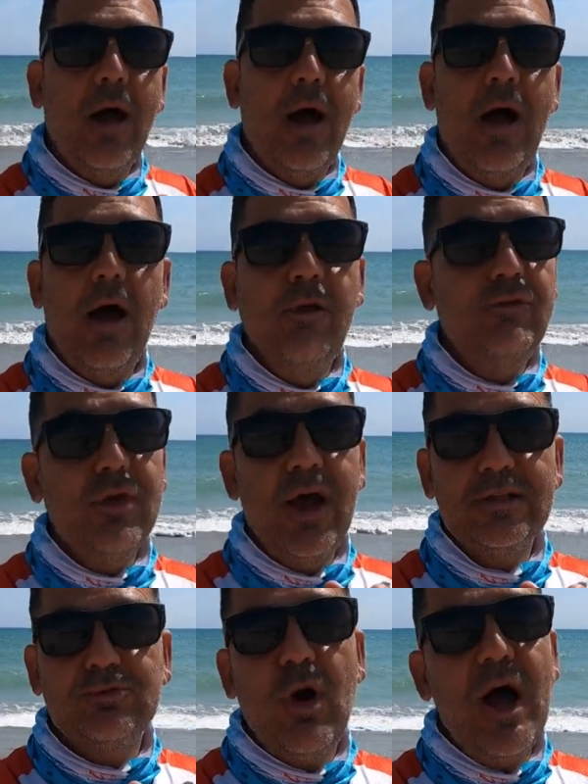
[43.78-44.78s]
uh, if you
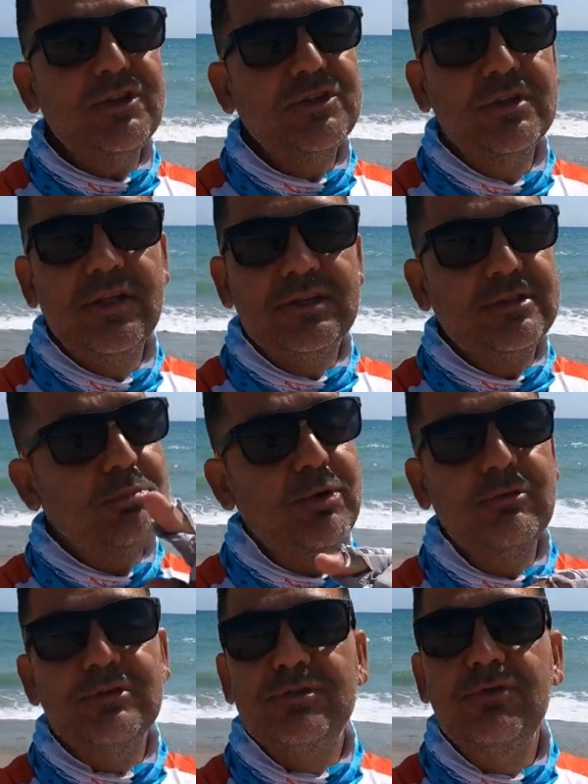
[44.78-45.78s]
guys watched it, that's the
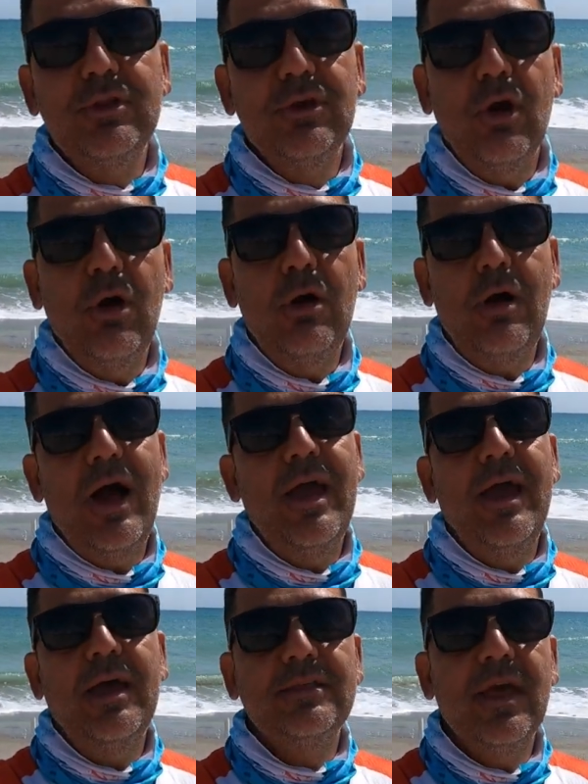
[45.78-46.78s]
previous video, I
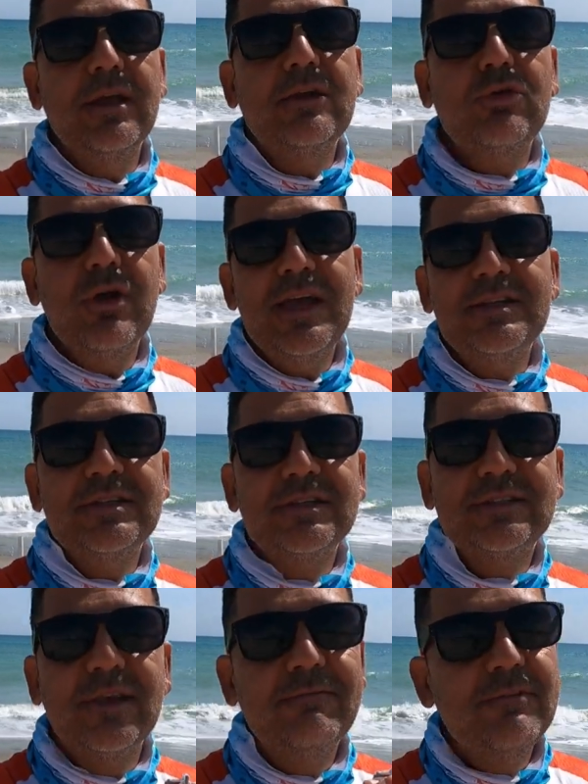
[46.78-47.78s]
had that crazy
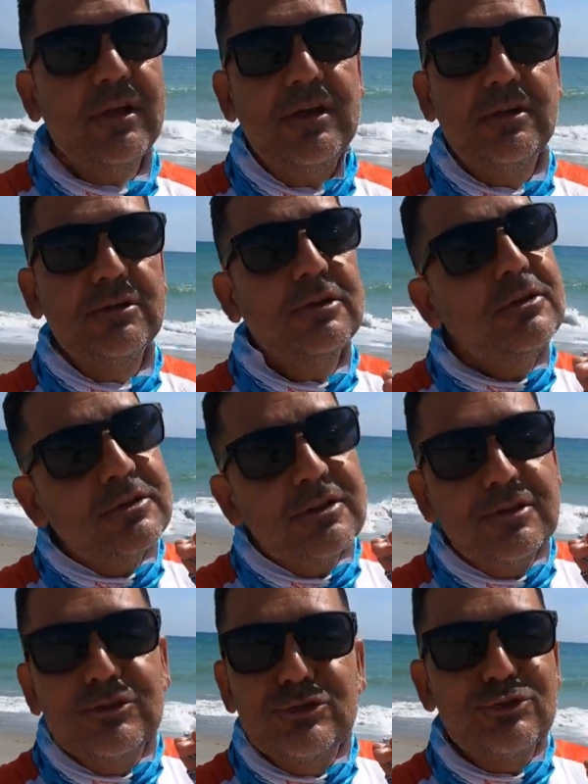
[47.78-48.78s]
severe
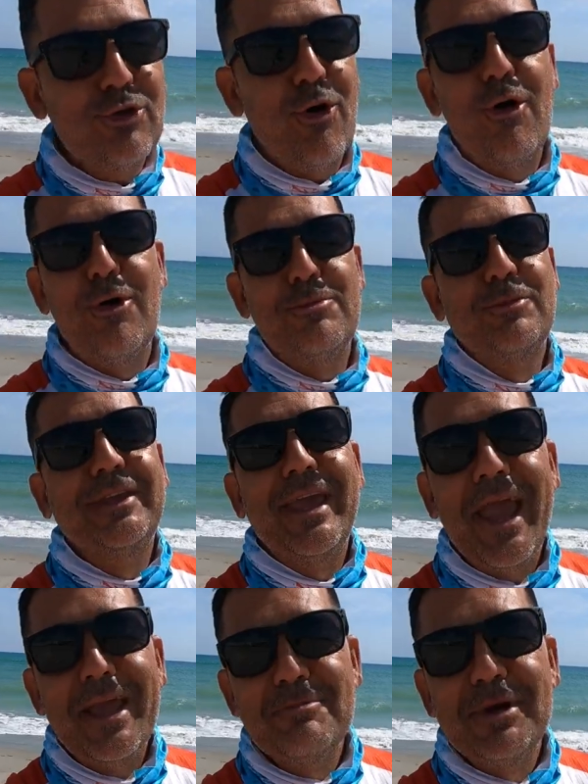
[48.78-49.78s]
storm
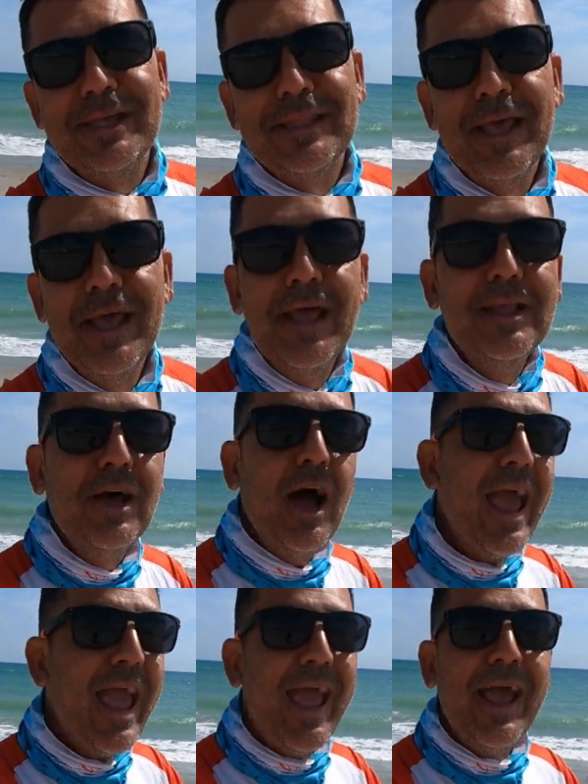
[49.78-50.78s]
came in.
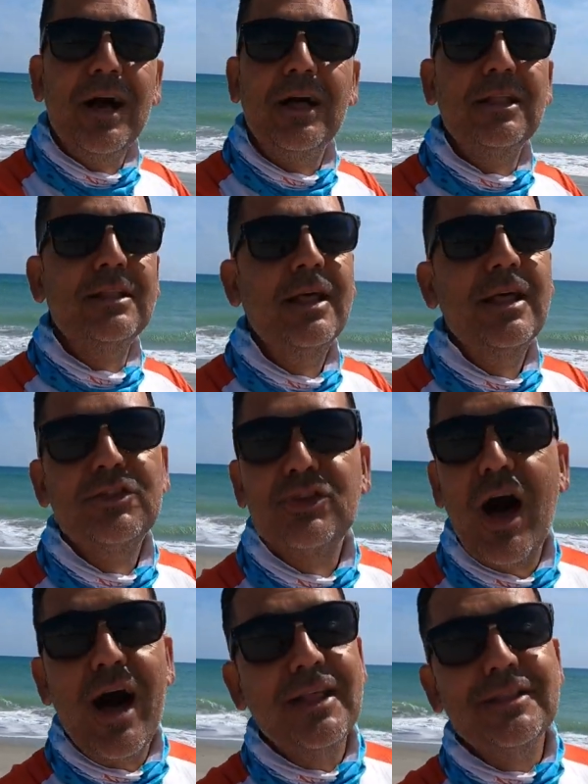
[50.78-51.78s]
Hail,
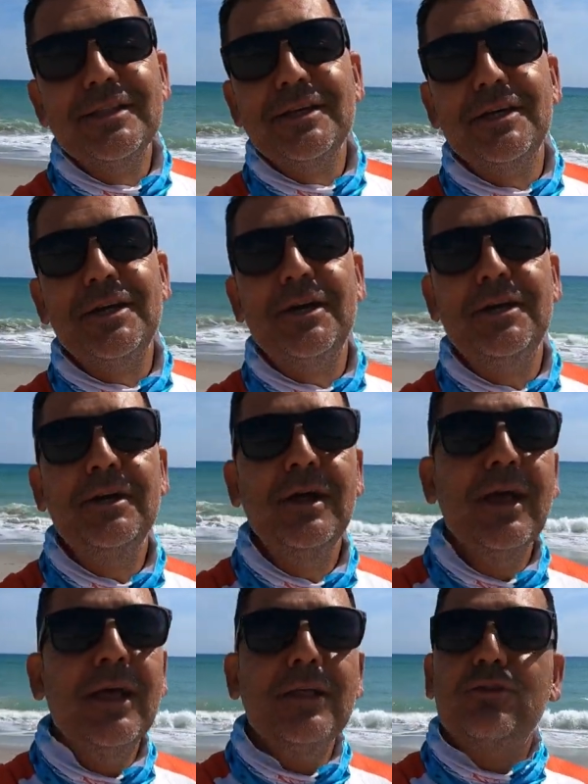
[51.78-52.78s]
thunder,
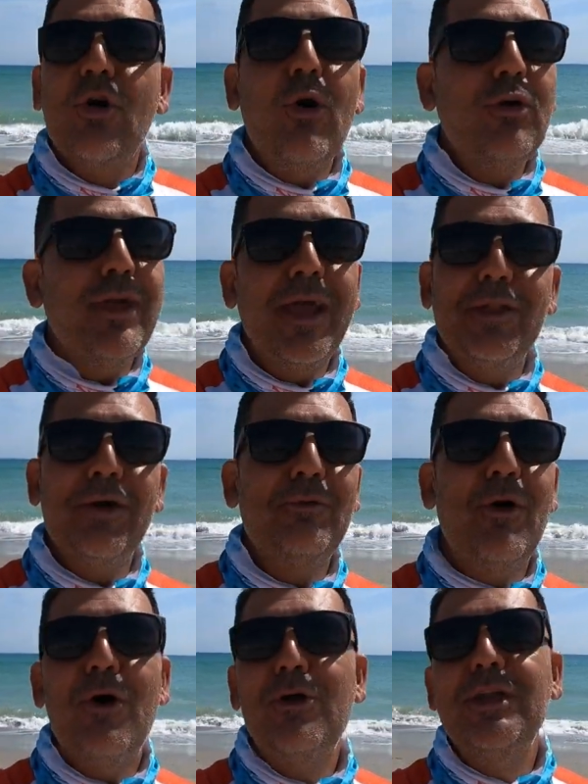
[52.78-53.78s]
tornado
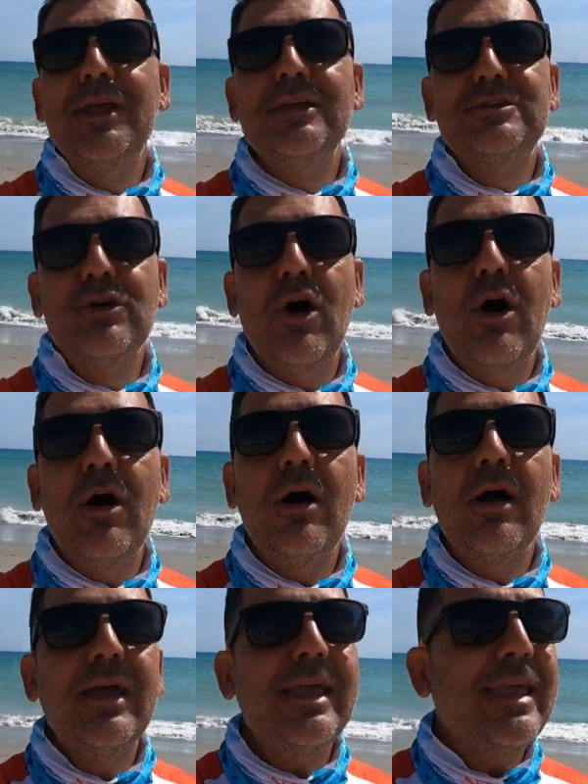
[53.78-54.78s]
warning,
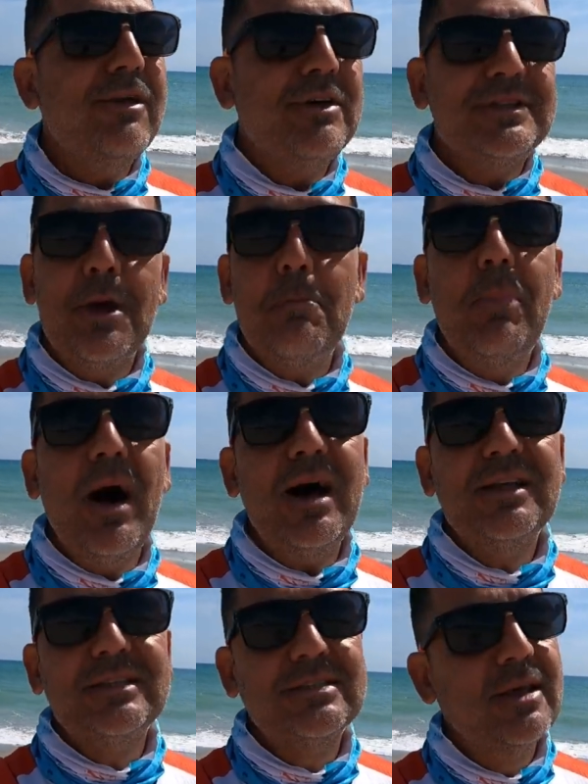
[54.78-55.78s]
so it was a
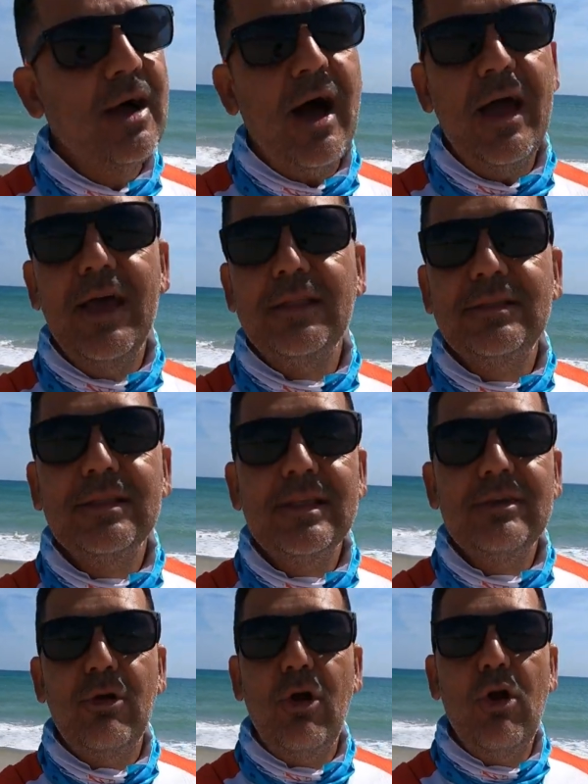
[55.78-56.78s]
bust. I had to
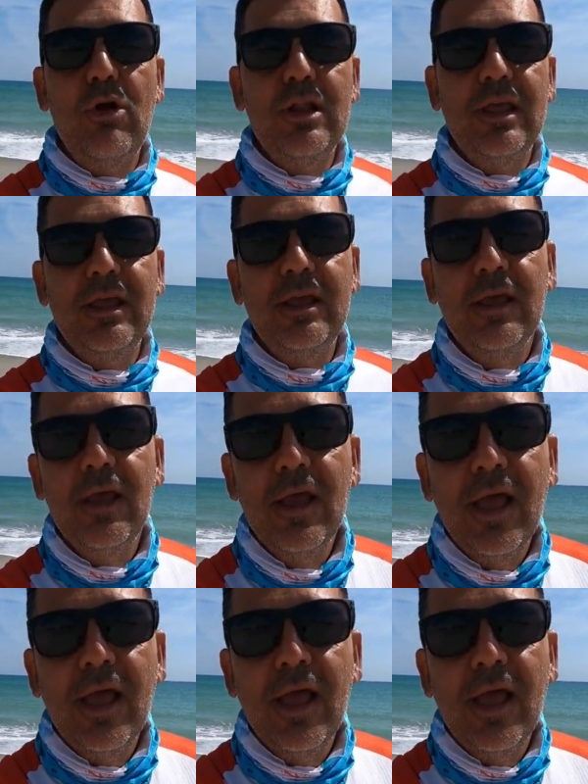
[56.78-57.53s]
leave early